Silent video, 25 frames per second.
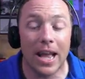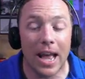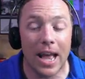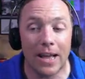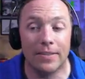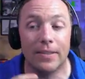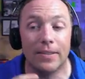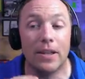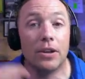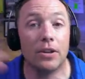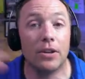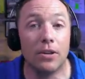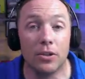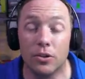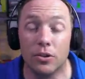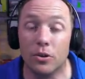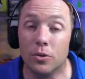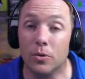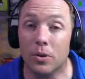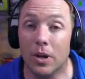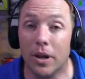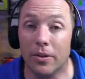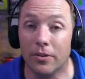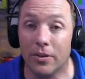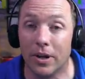And then you can do
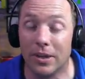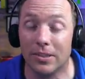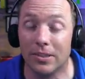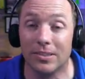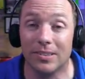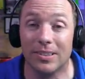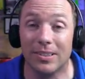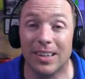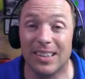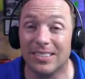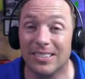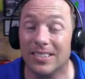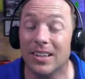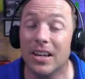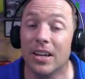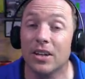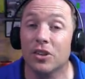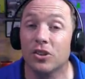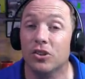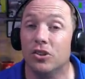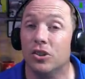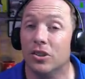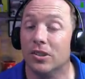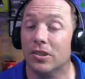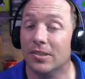another exercise
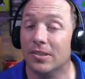just